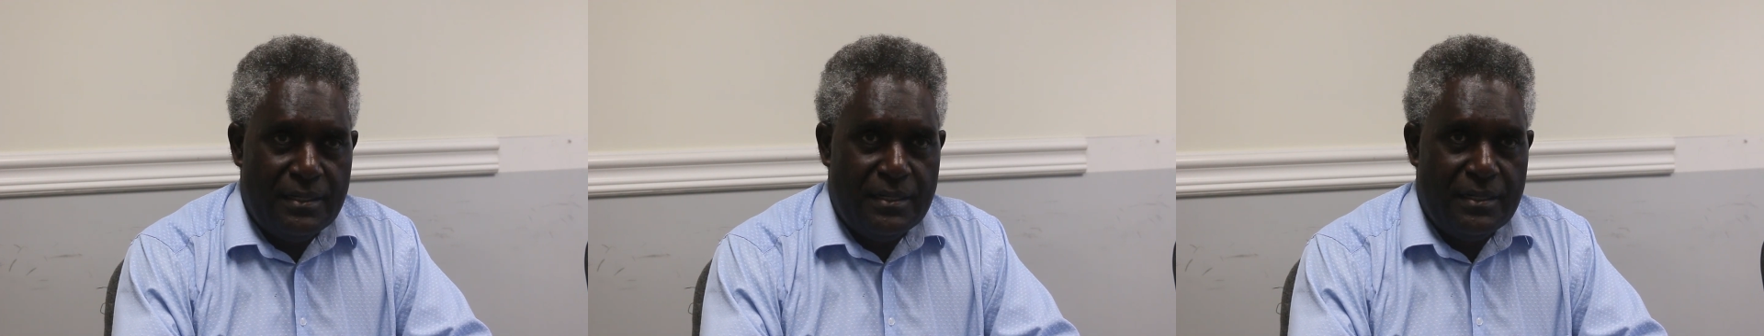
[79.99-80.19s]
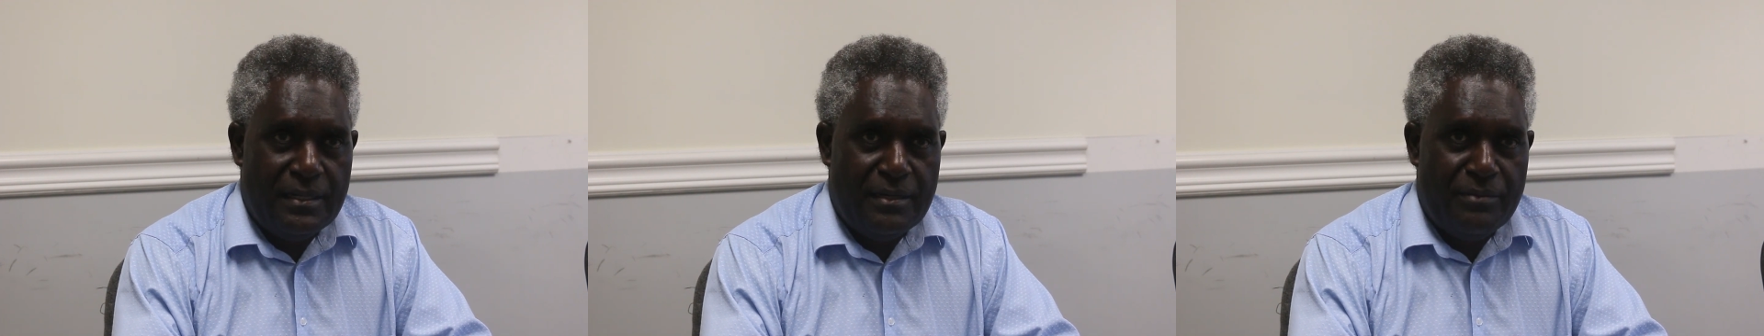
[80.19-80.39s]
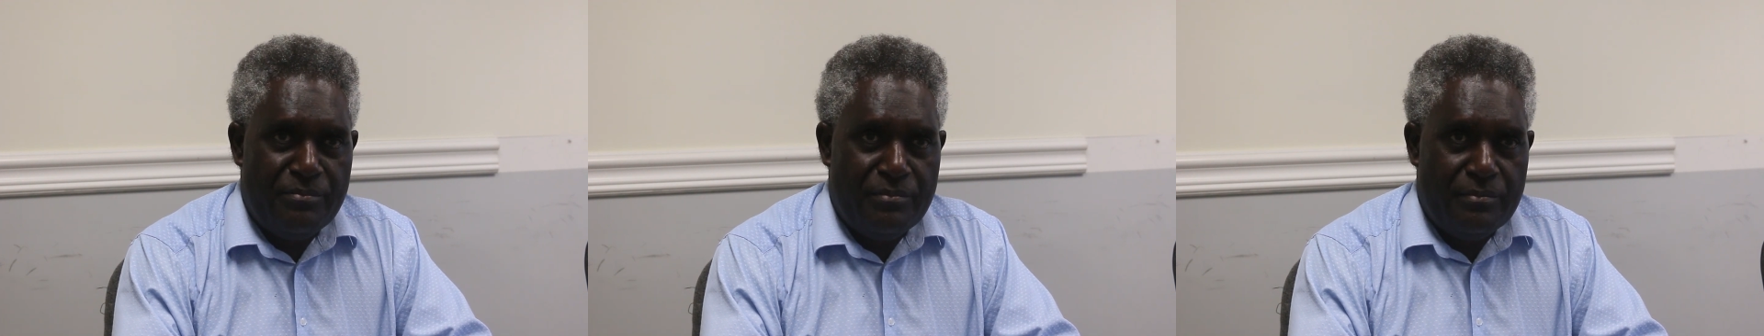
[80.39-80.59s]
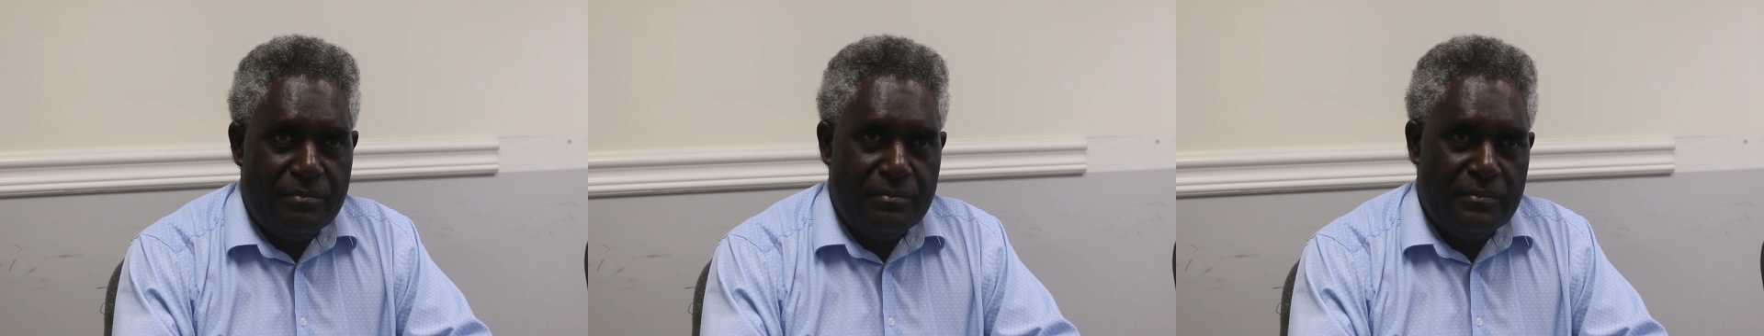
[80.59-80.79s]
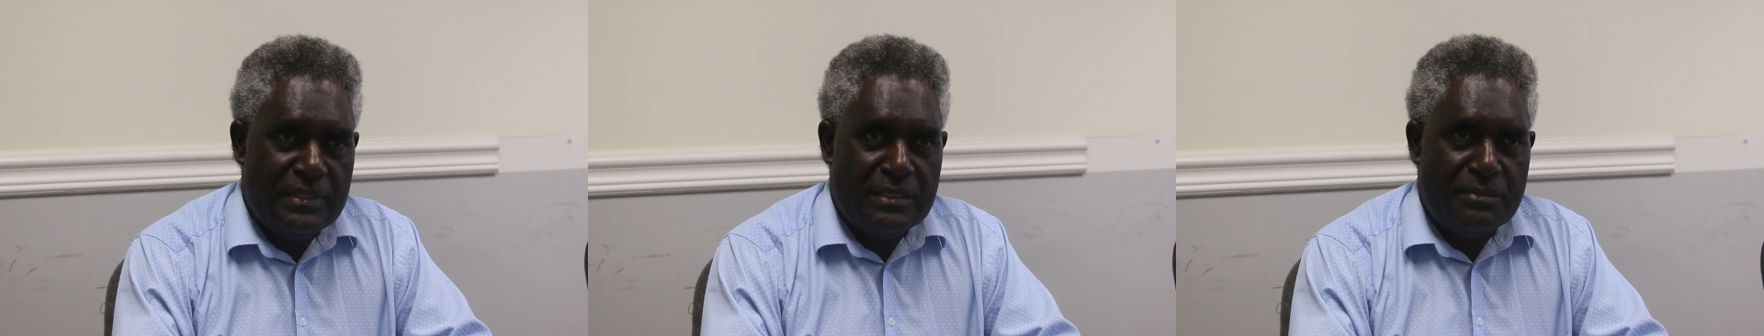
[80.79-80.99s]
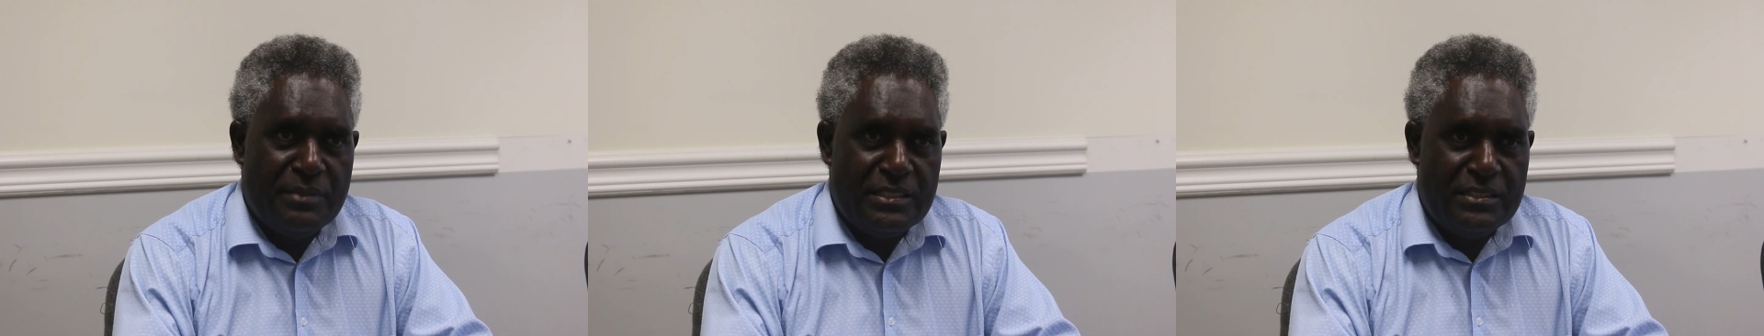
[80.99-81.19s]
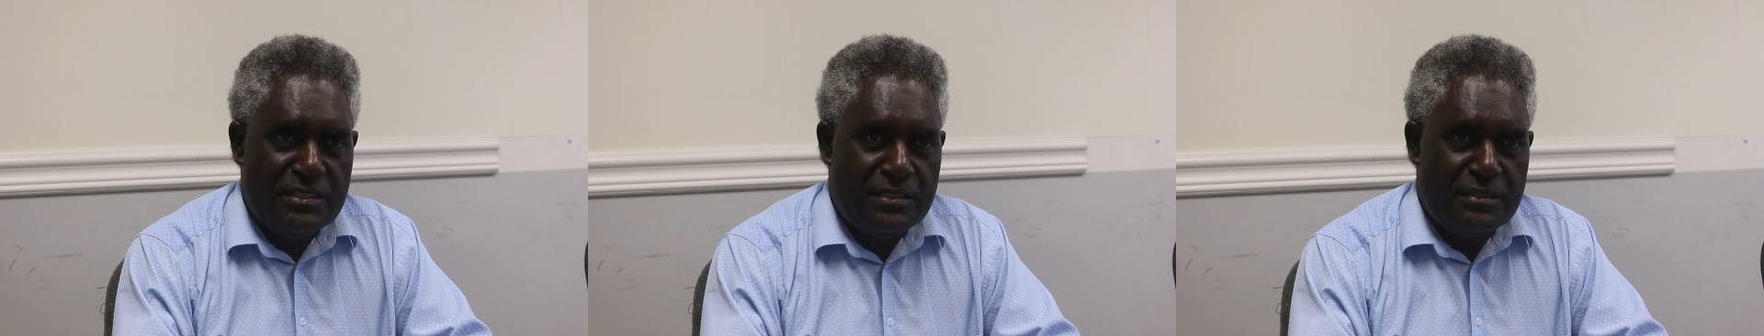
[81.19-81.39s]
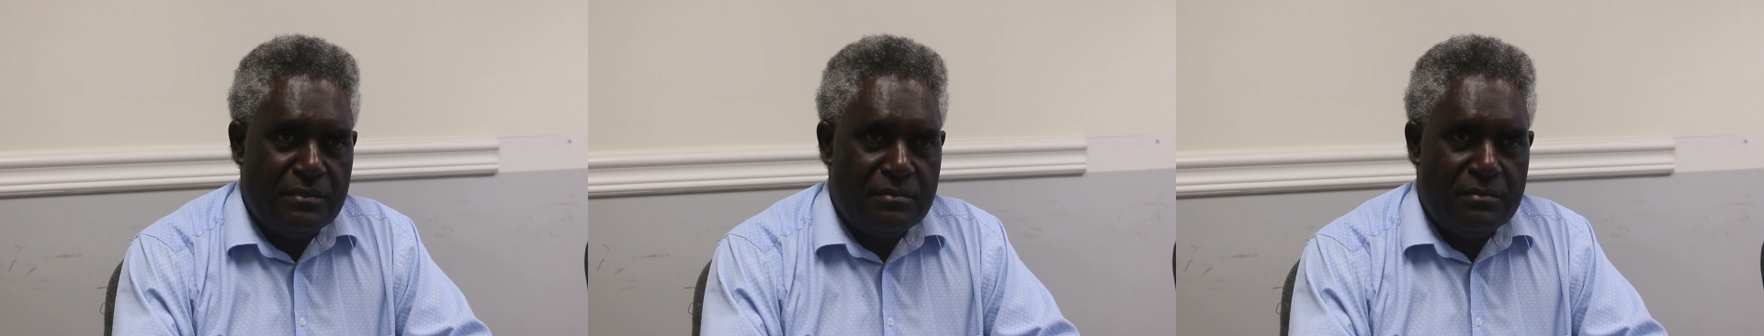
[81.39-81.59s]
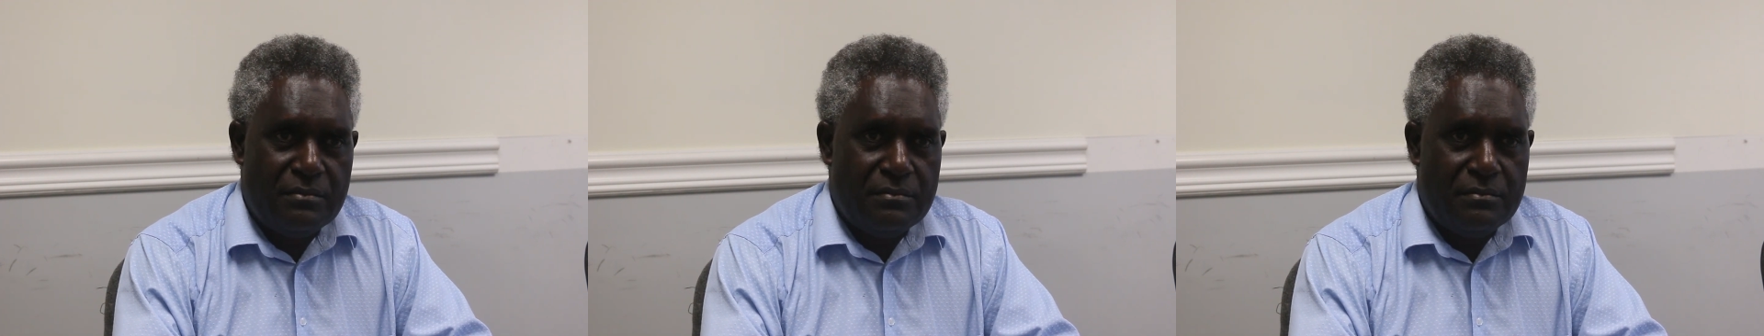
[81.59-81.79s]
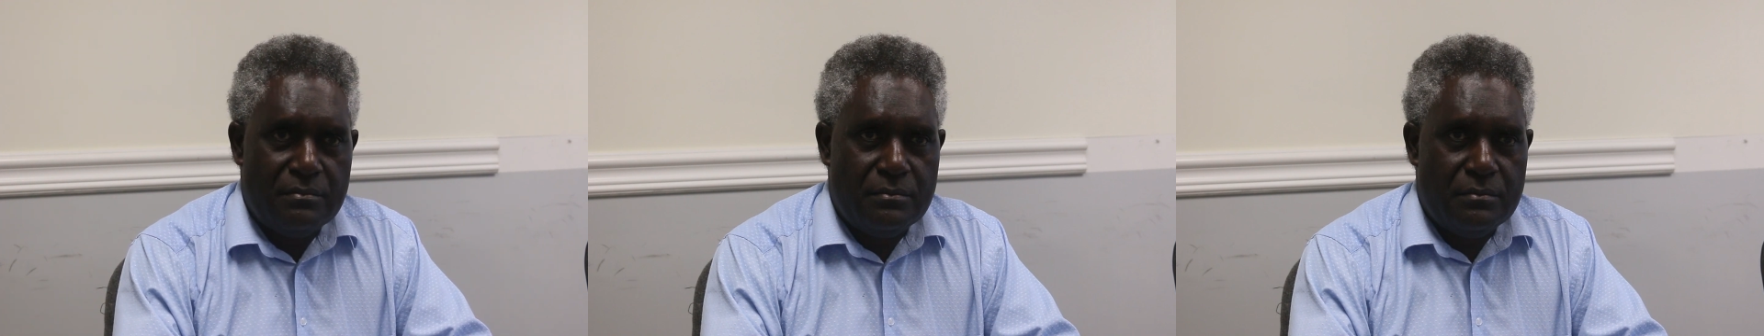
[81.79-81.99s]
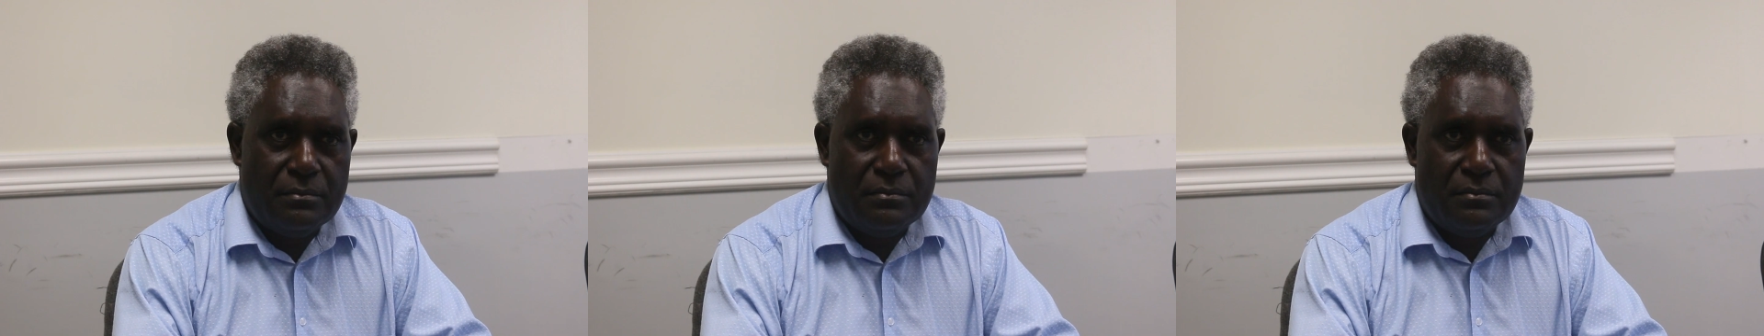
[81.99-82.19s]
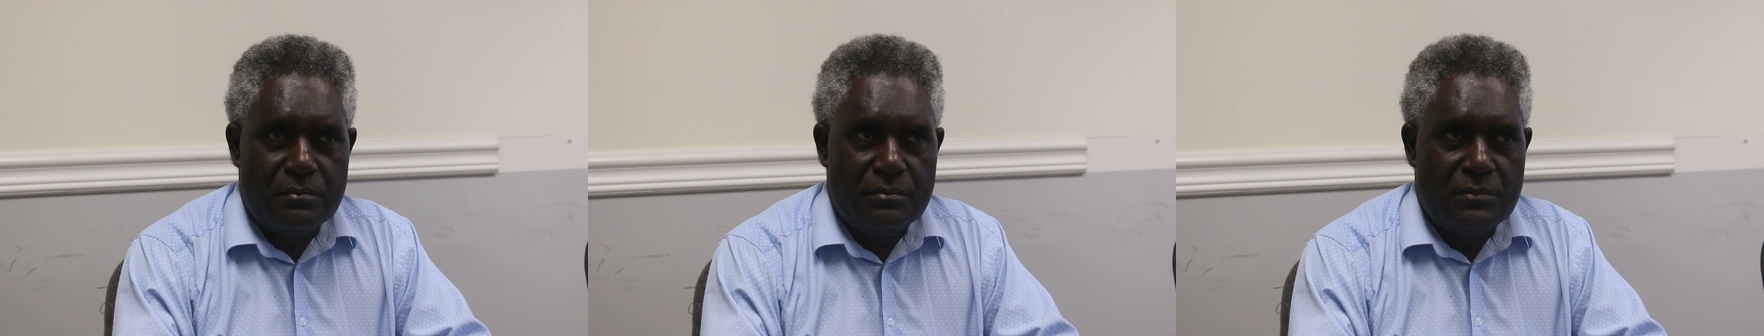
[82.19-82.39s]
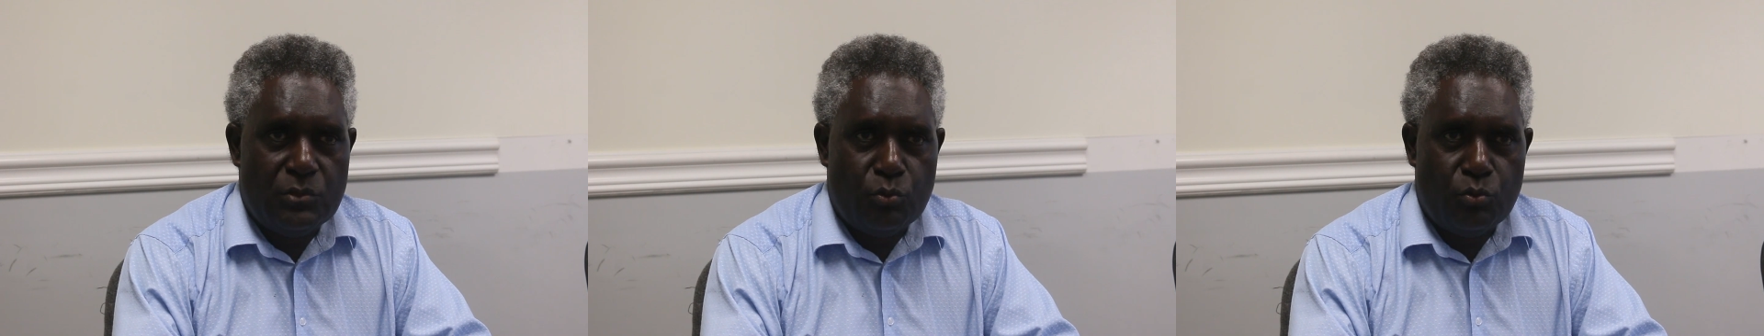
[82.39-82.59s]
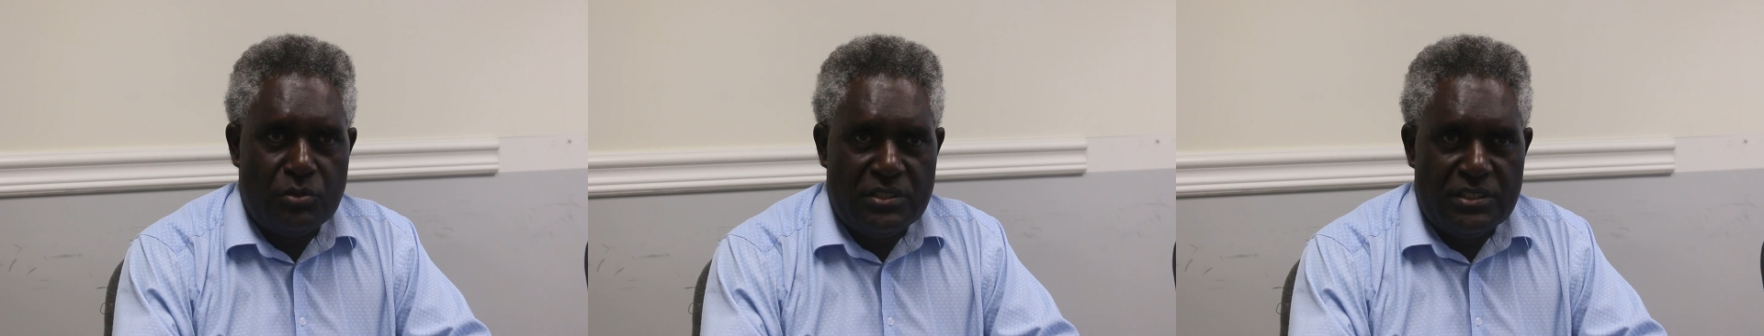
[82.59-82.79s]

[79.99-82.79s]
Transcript: Um, that makes it two,